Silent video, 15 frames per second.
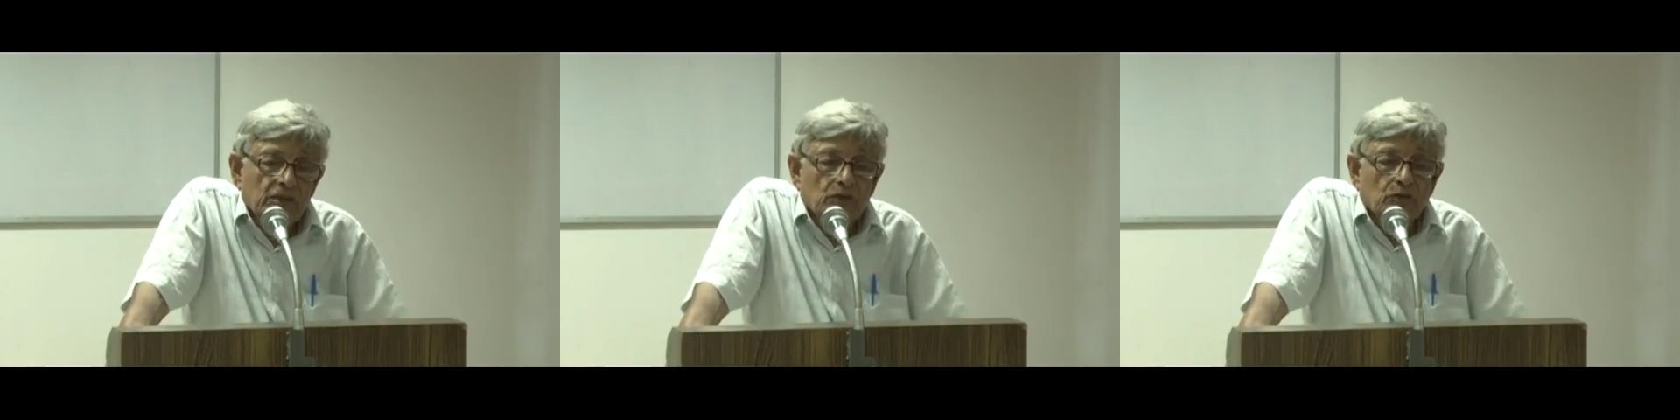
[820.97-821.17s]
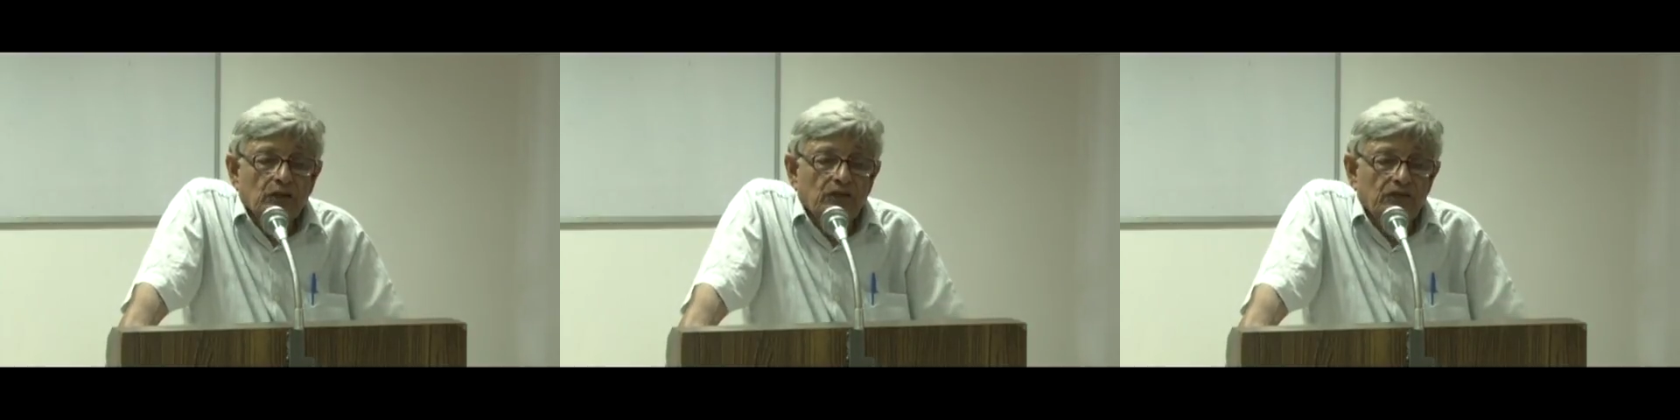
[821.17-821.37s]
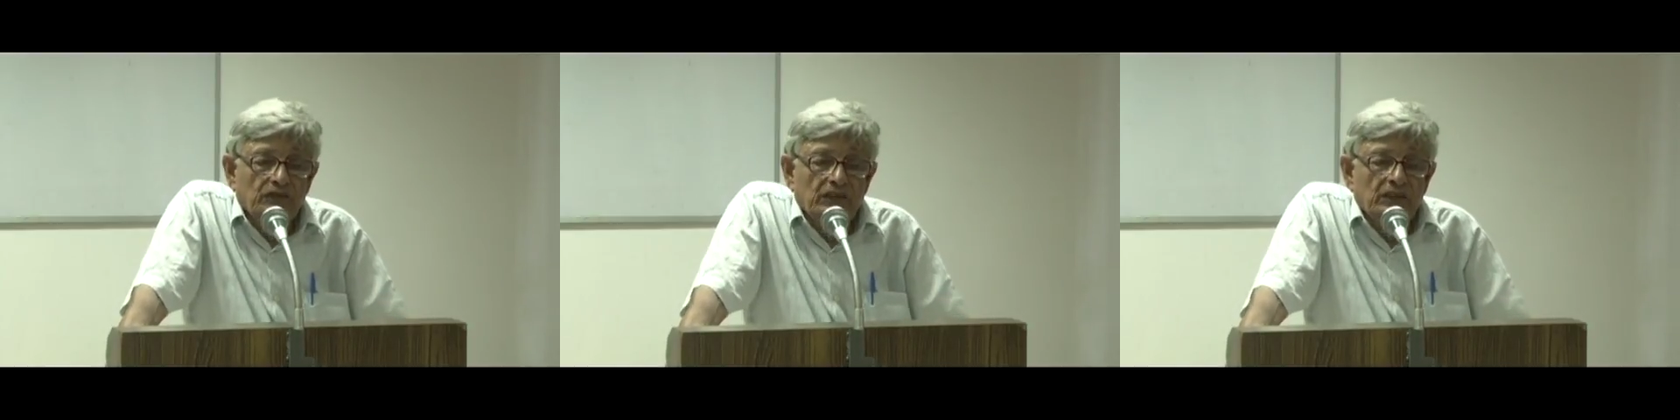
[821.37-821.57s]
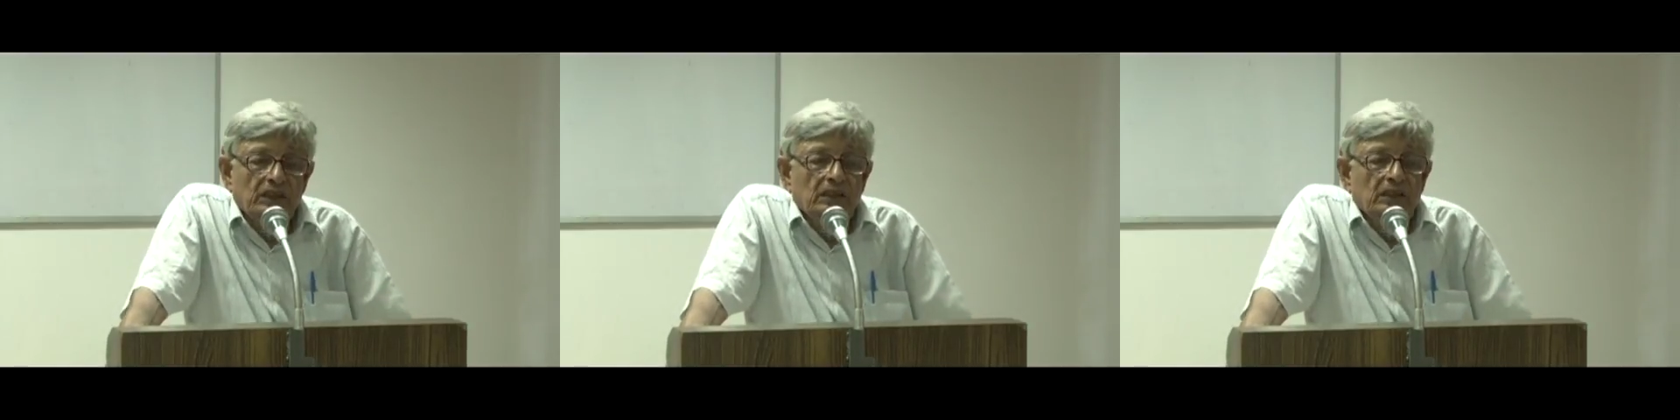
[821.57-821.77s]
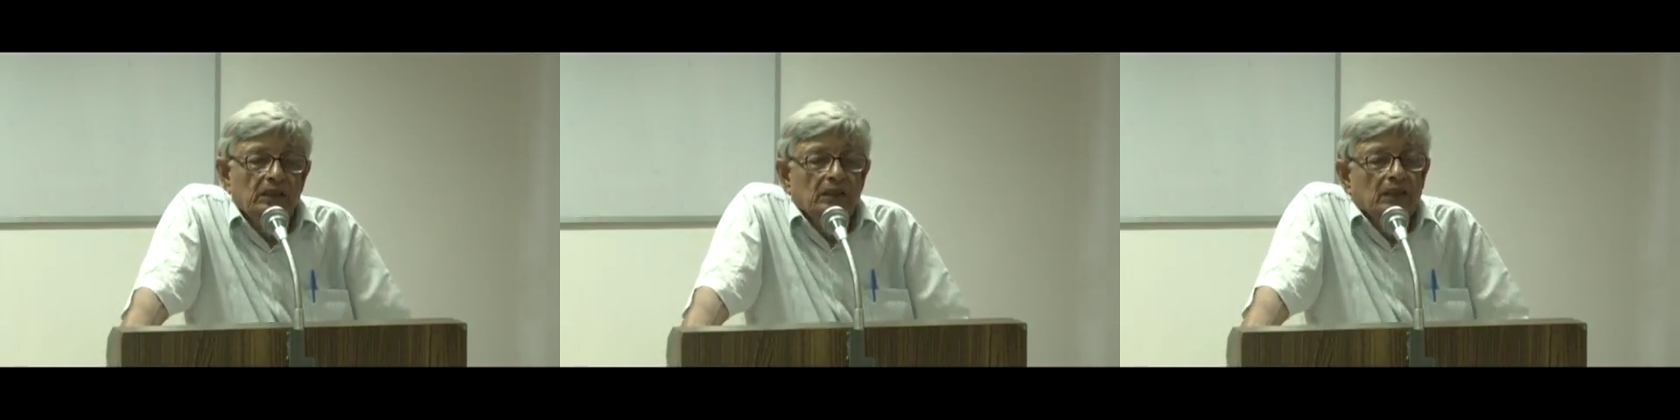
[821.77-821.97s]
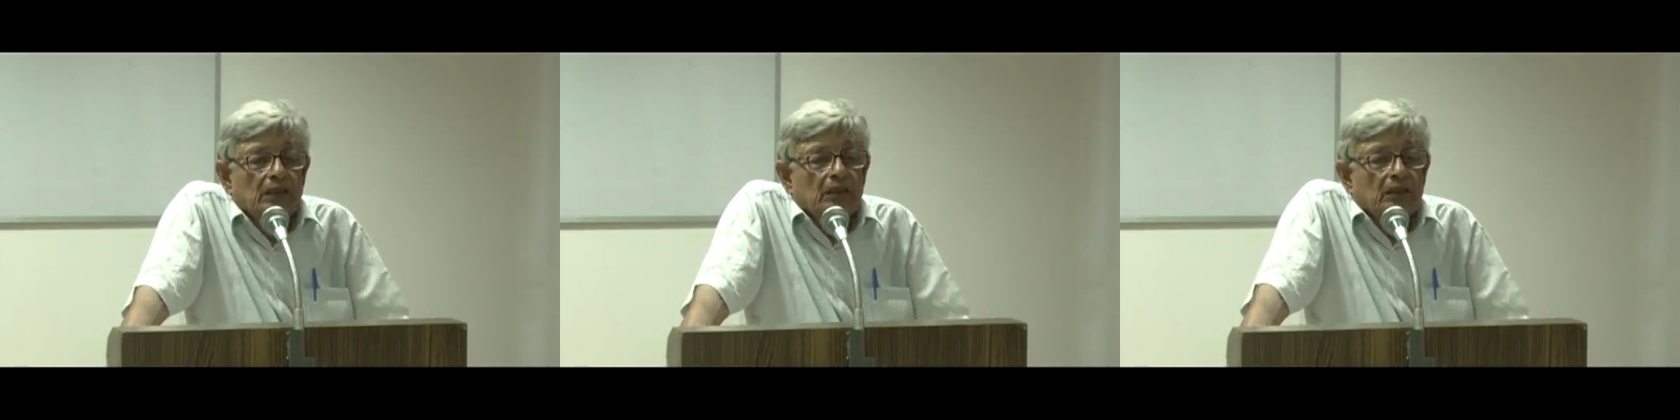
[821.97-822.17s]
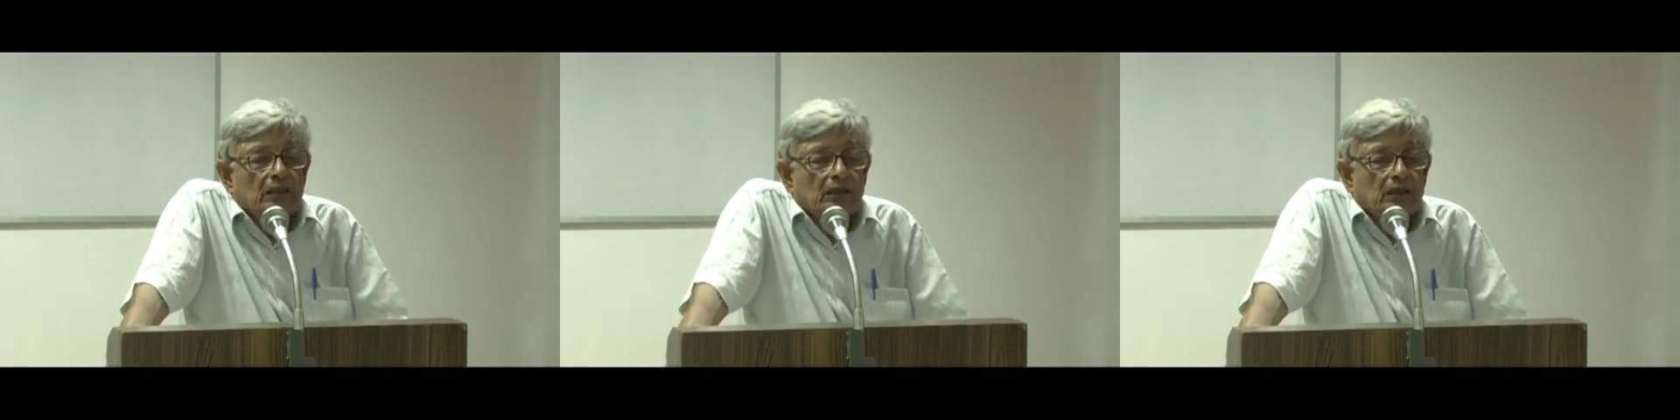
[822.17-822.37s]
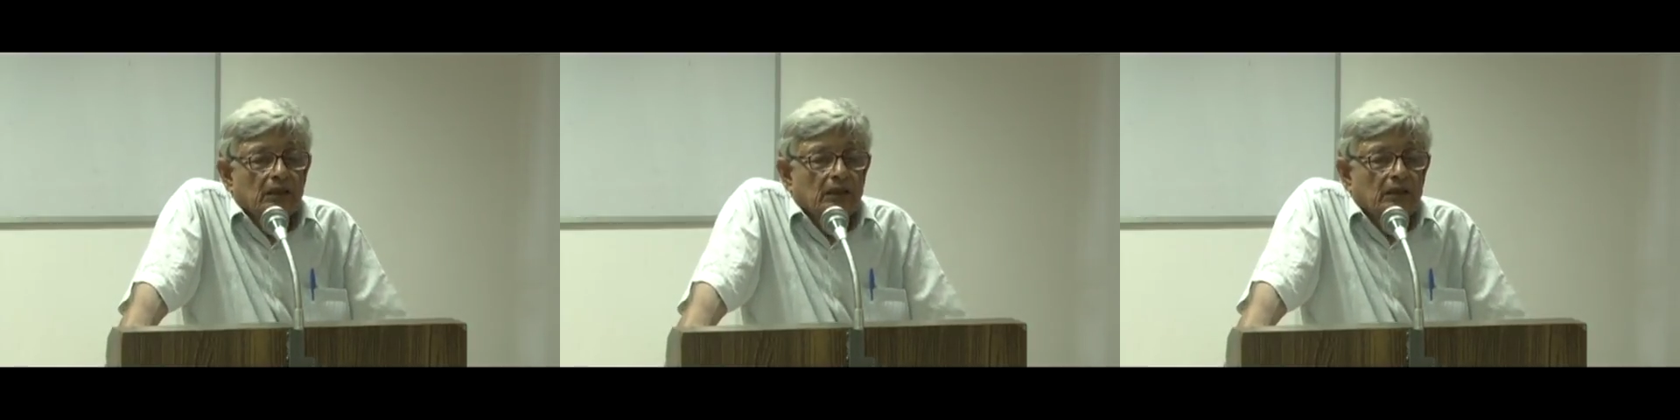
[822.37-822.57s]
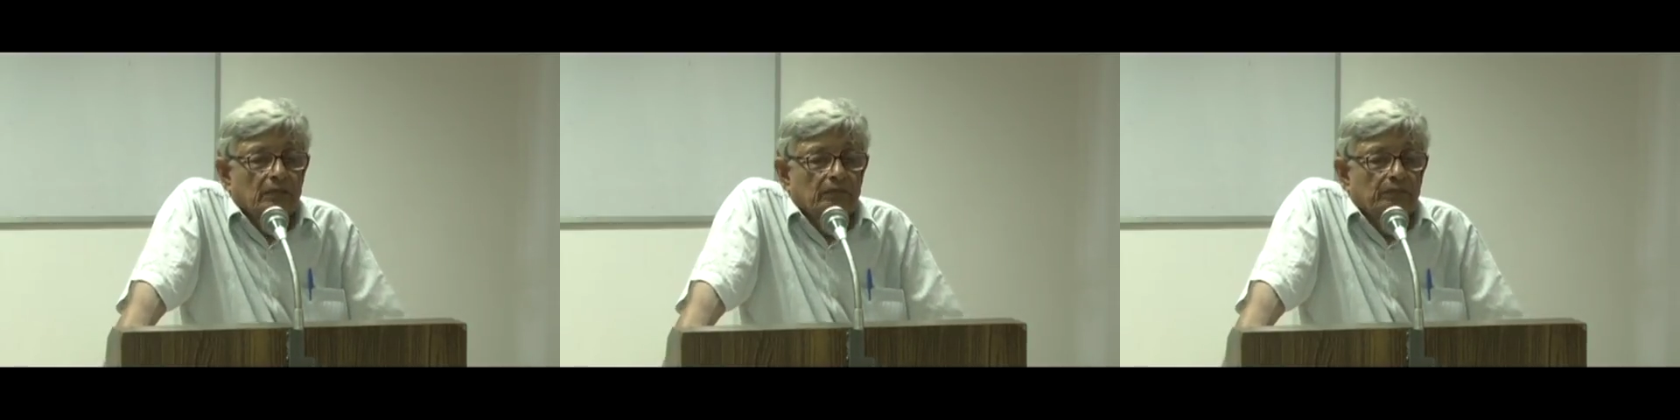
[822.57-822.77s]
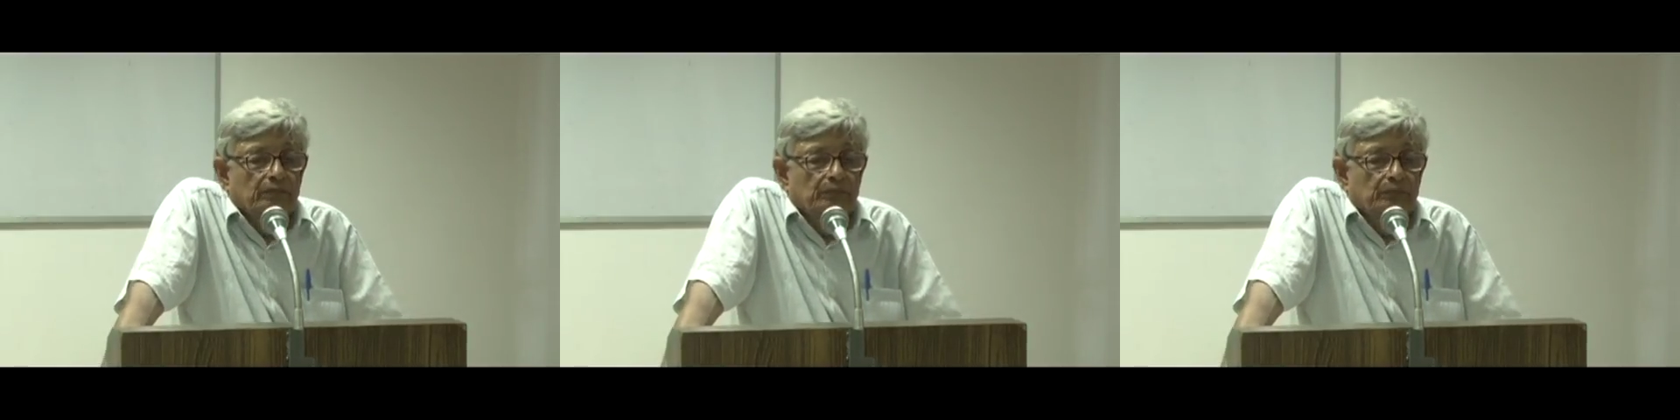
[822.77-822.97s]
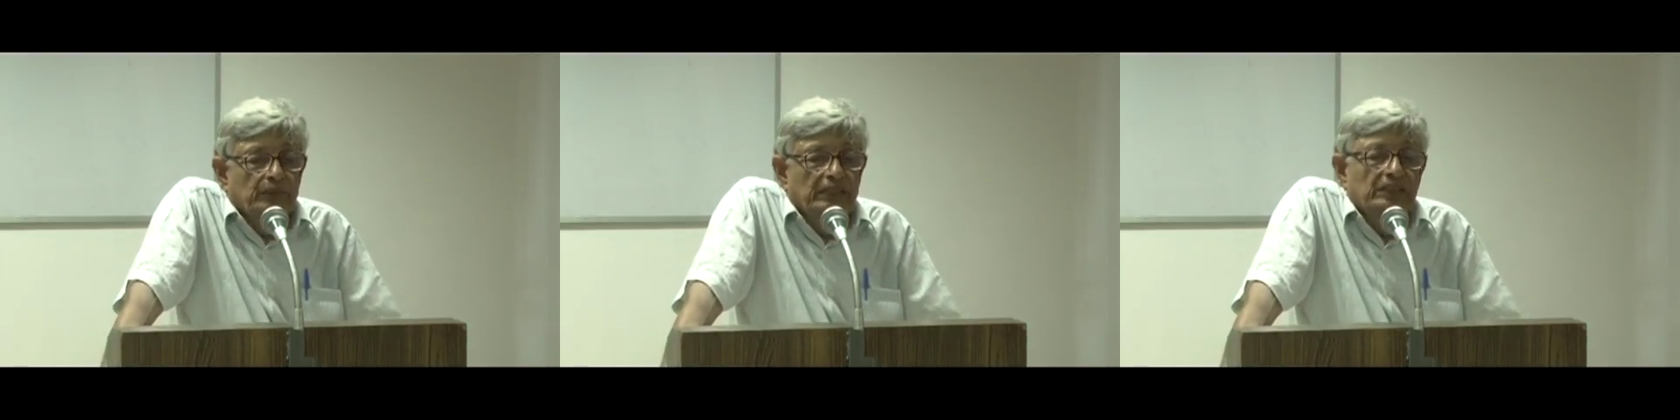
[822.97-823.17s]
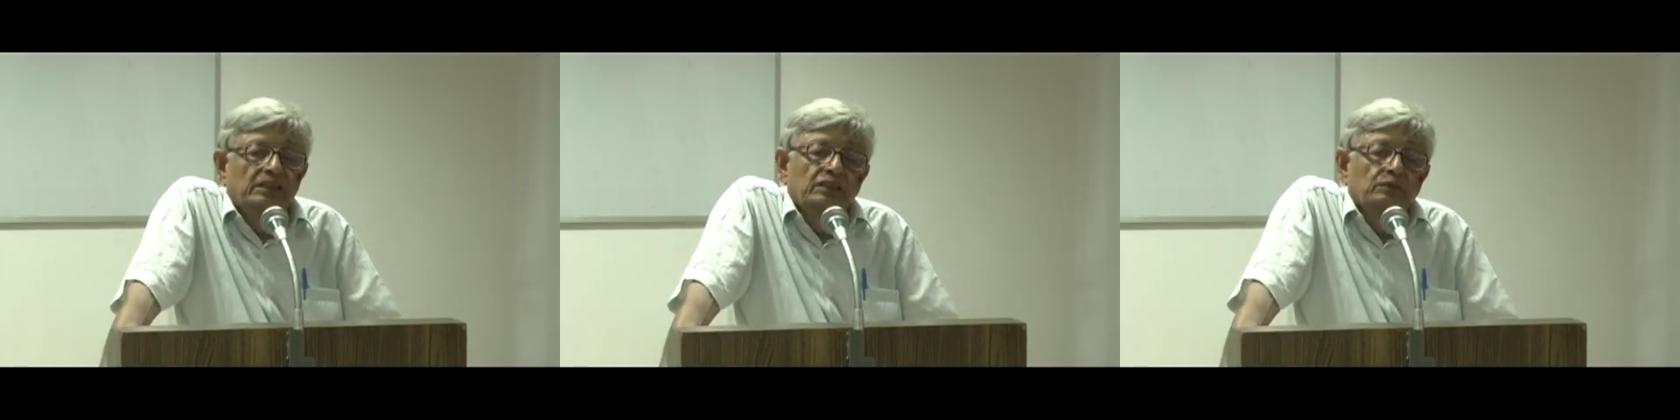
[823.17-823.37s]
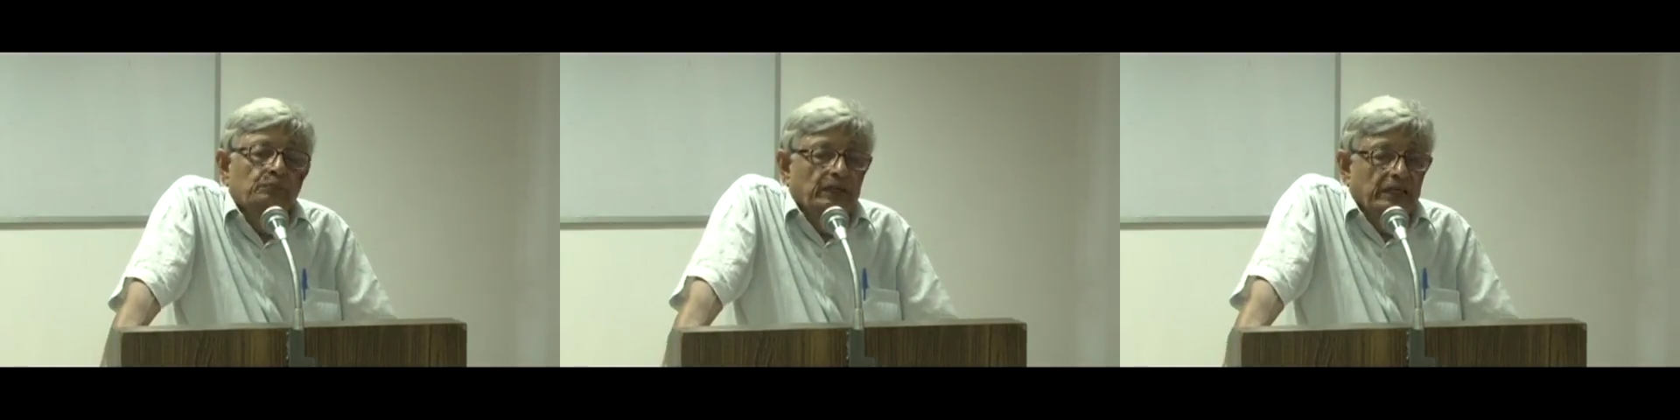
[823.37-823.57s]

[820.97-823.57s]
So if the printing